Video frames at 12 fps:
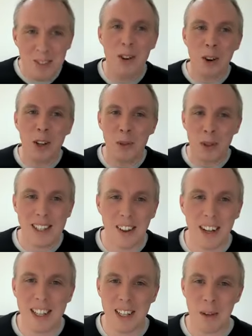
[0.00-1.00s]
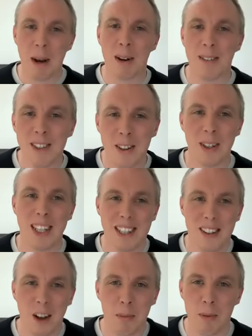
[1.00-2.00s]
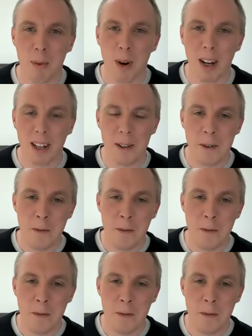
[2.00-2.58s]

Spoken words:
got you excited about doing this type of work?